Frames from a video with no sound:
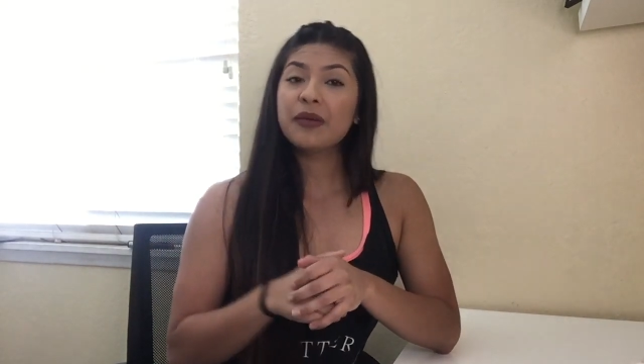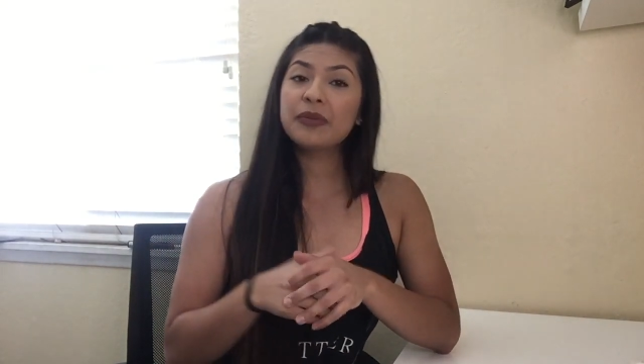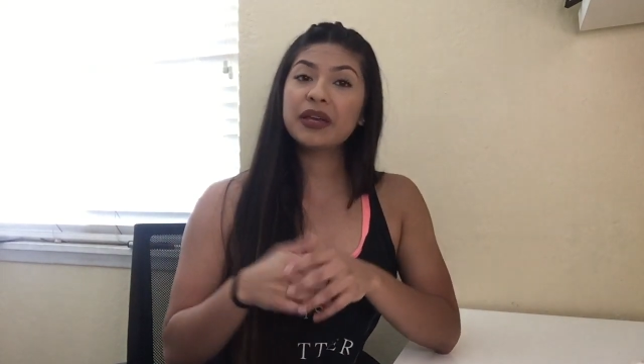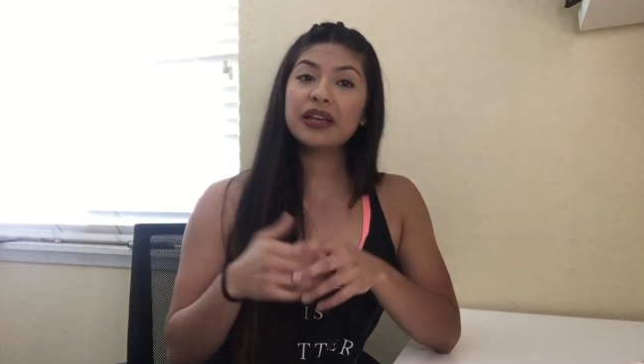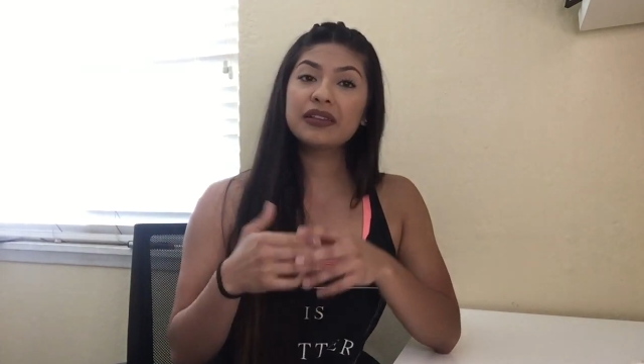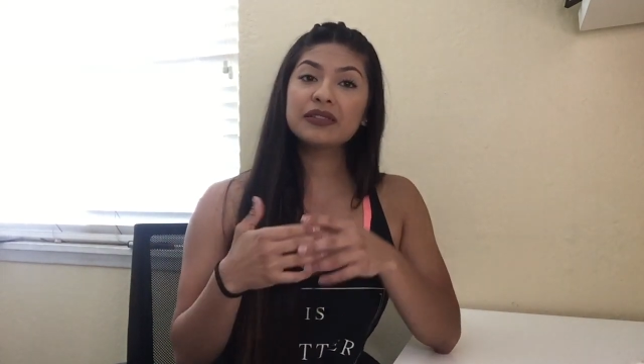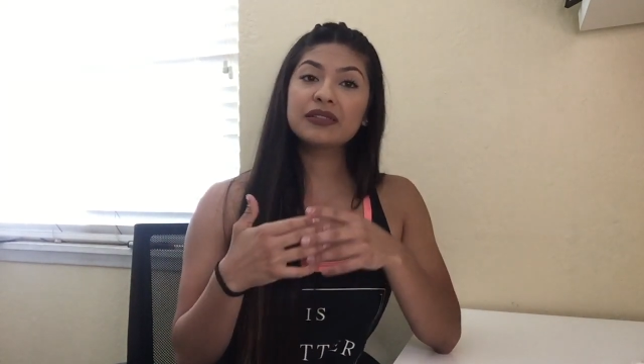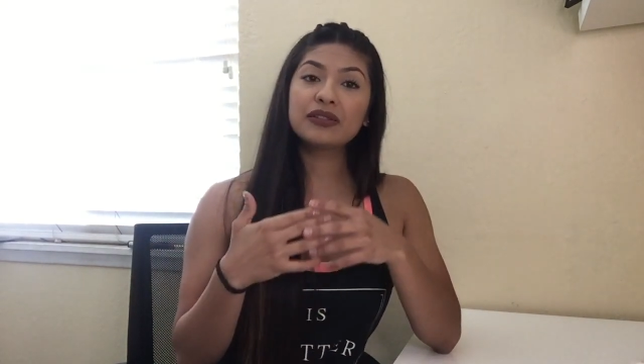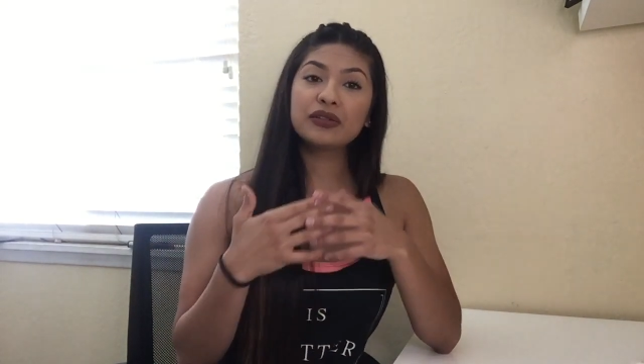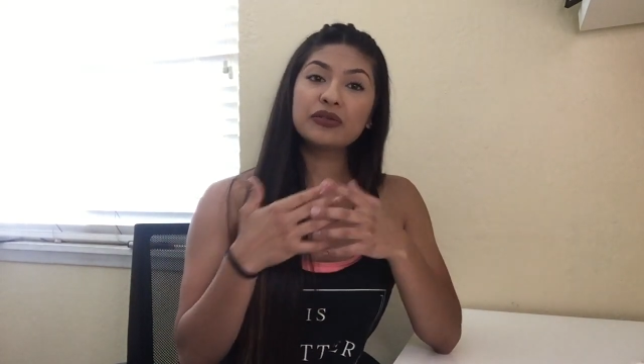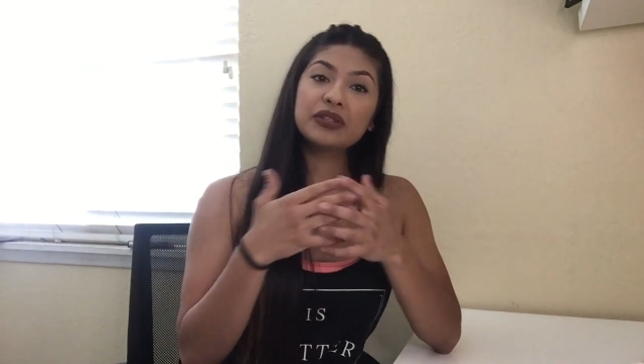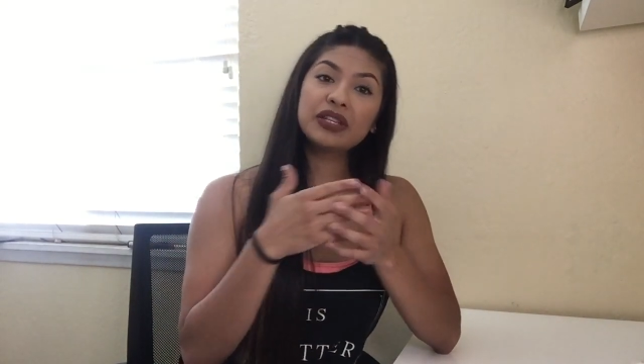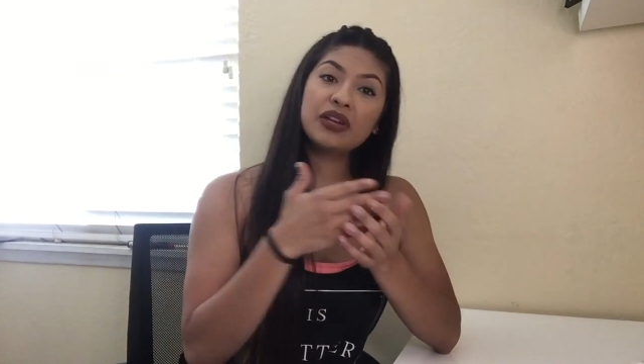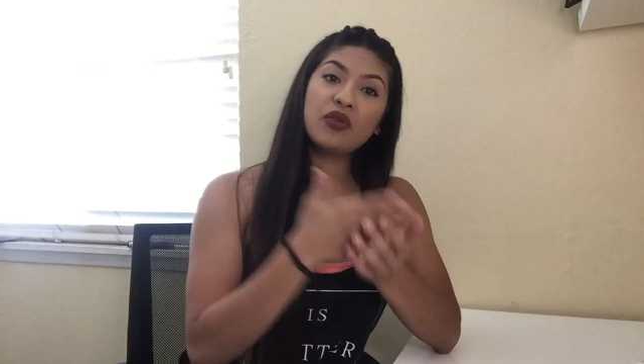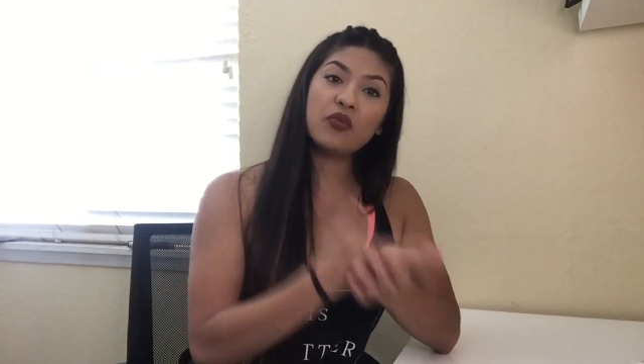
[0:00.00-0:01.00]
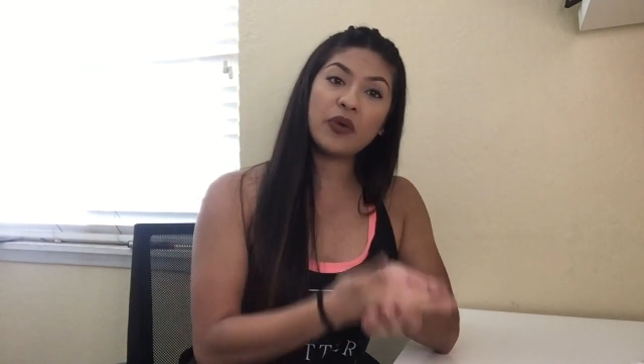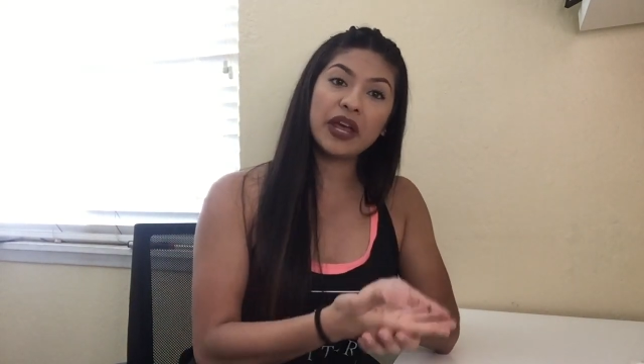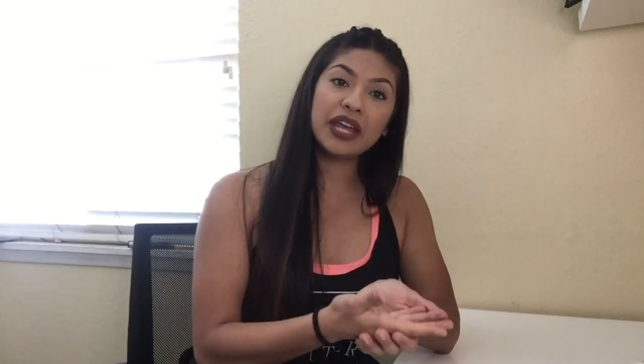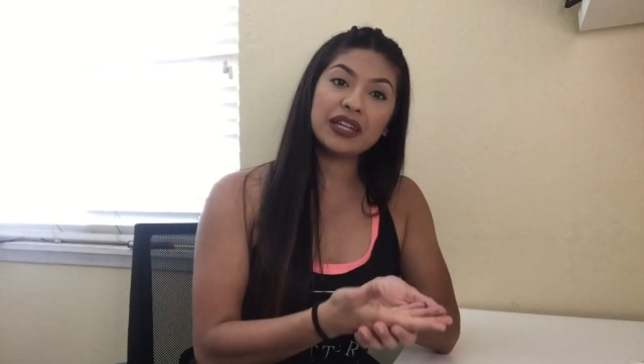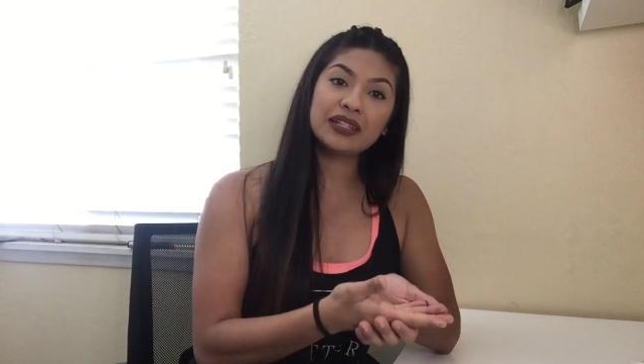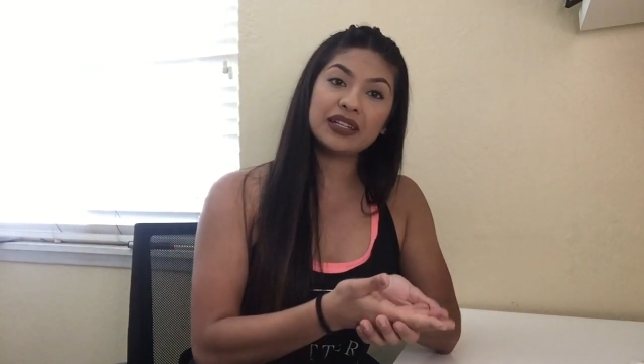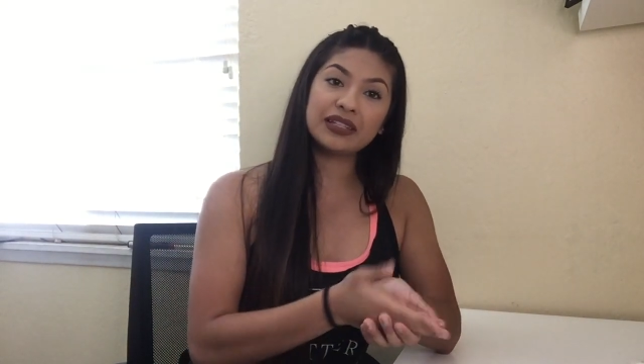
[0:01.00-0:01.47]
because losing
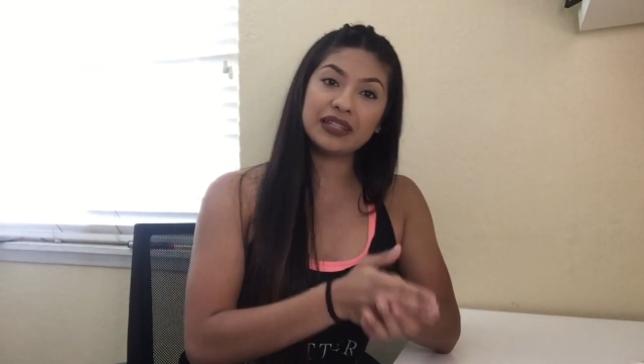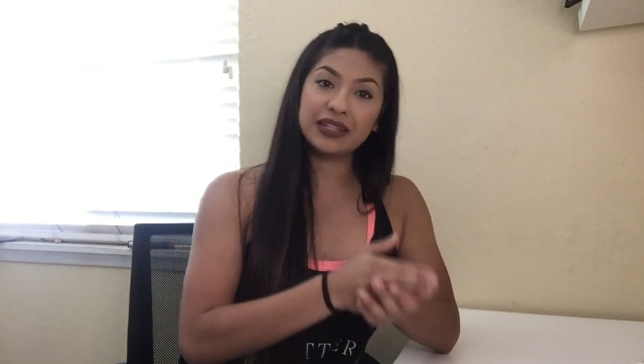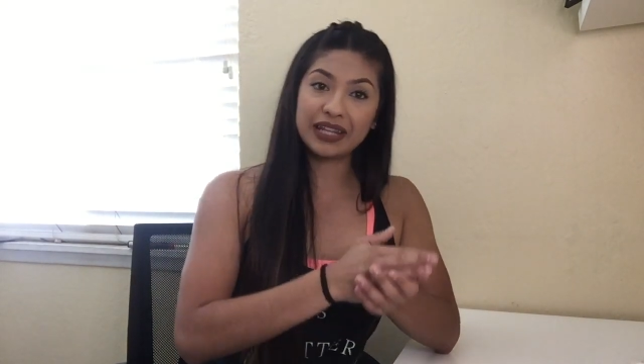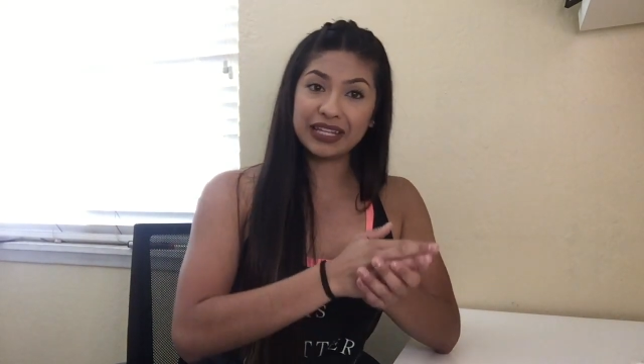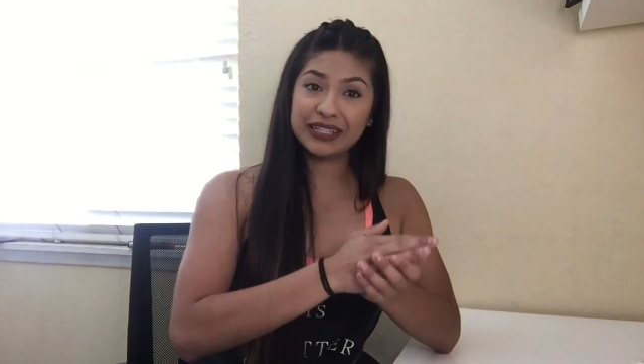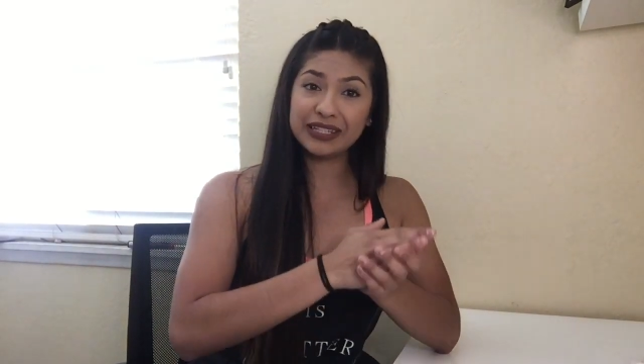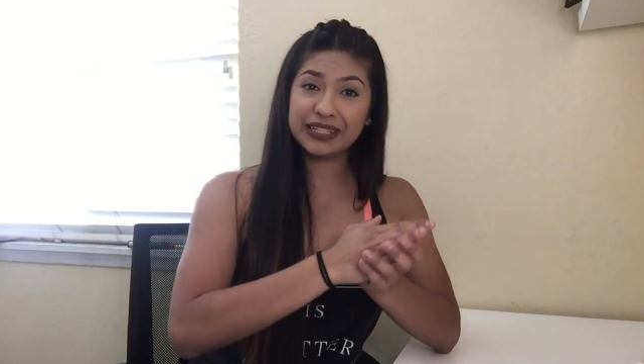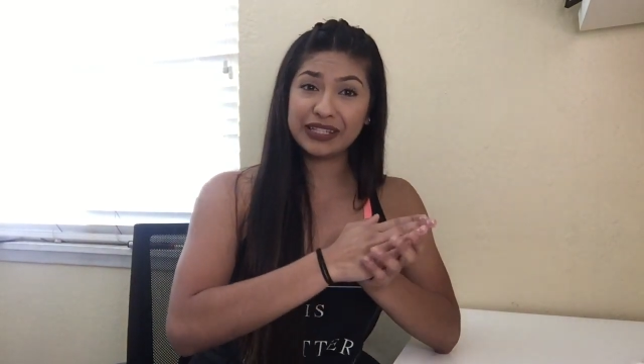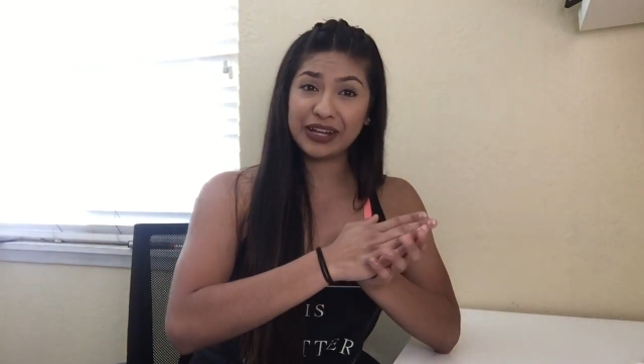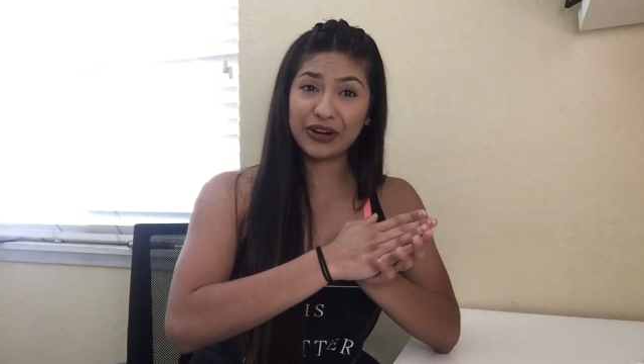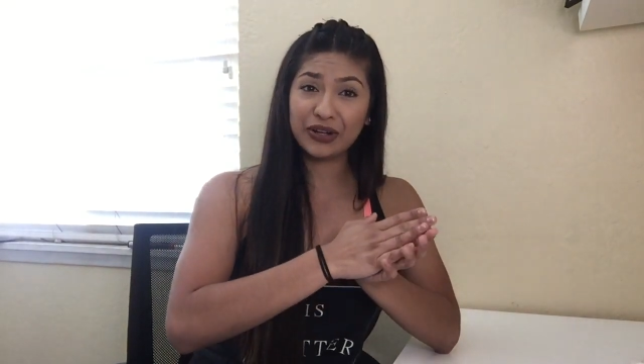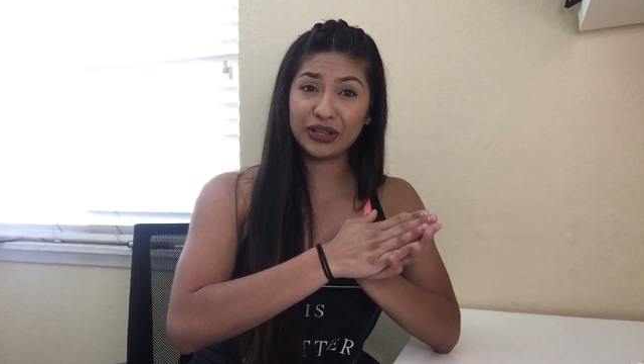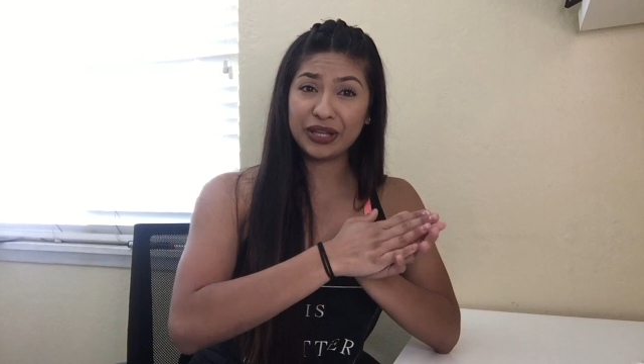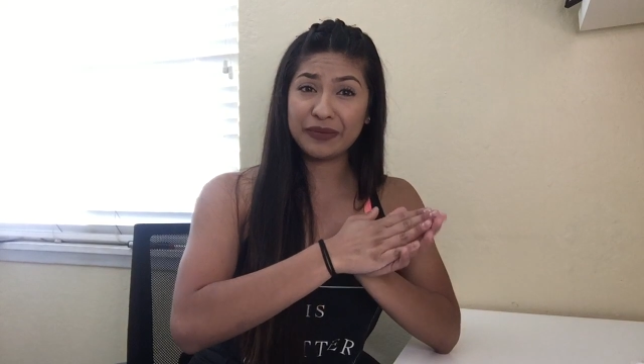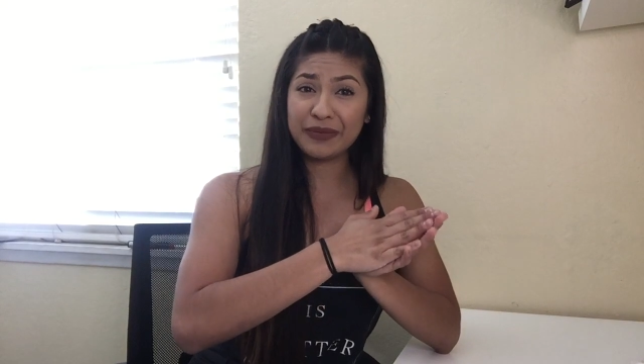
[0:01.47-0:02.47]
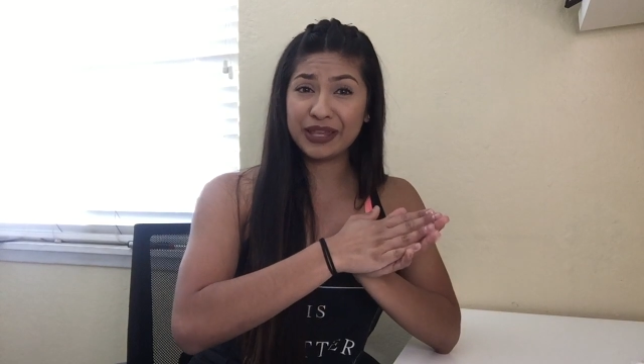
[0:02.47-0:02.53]
weight doesn't necessarily